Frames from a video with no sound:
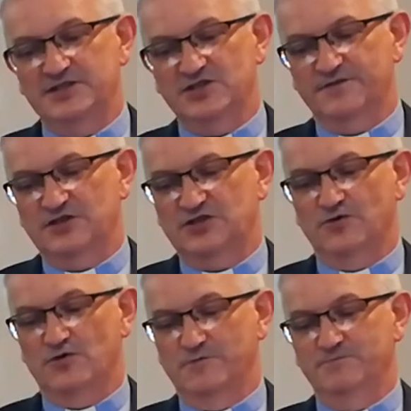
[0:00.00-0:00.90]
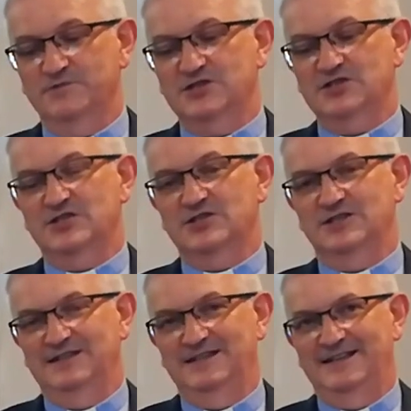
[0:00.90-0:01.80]
kinds of
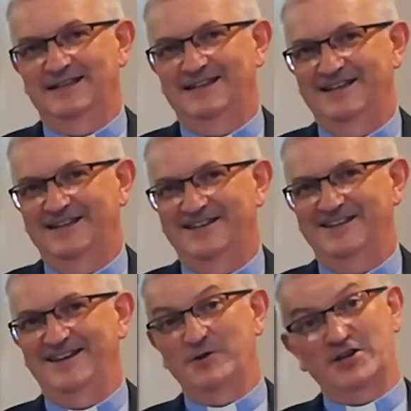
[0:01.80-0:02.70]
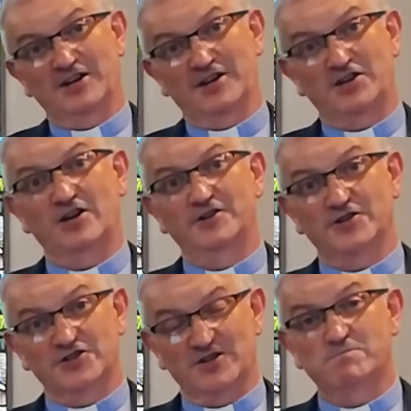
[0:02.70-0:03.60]
storms, and we can
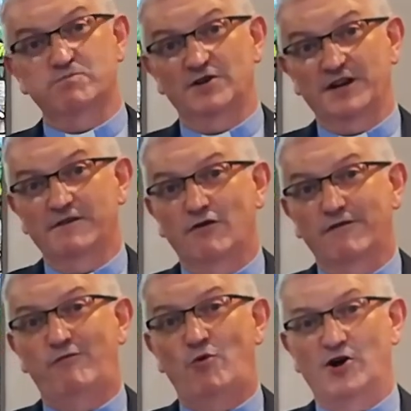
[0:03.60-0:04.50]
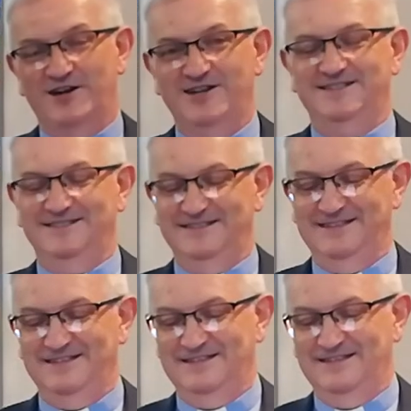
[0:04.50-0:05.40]
encounter some pretty rough water.
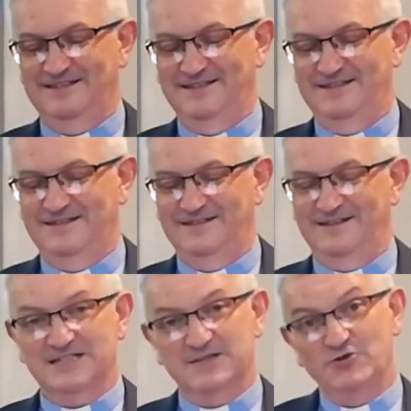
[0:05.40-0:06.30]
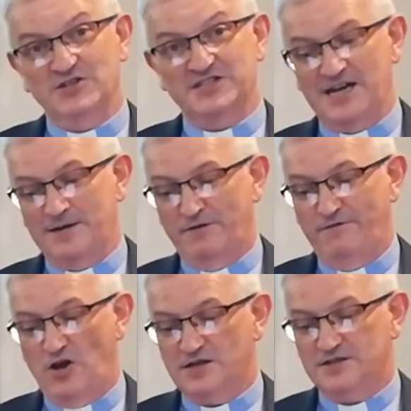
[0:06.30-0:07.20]
I suppose this
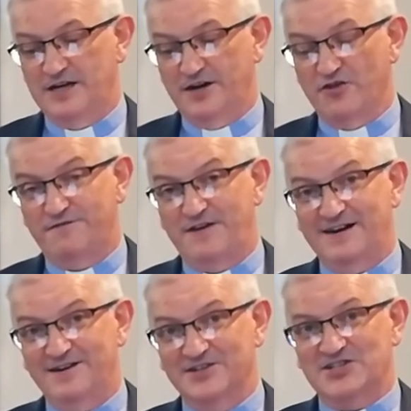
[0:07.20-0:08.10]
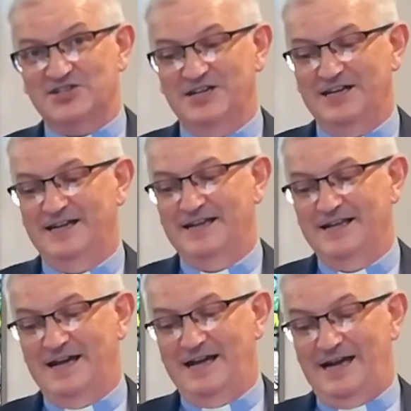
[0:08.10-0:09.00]
time of lockdown and the virus
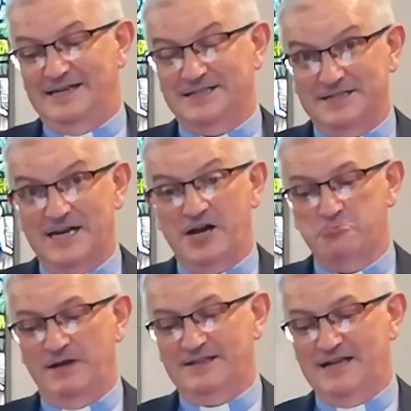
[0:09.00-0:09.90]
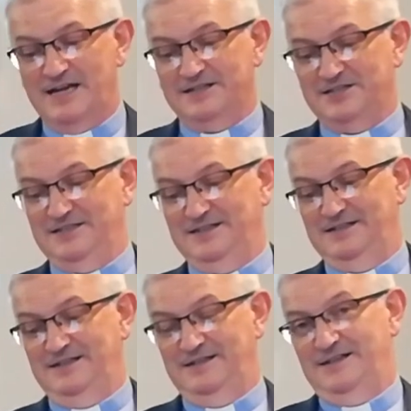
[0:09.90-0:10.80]
is a time like that.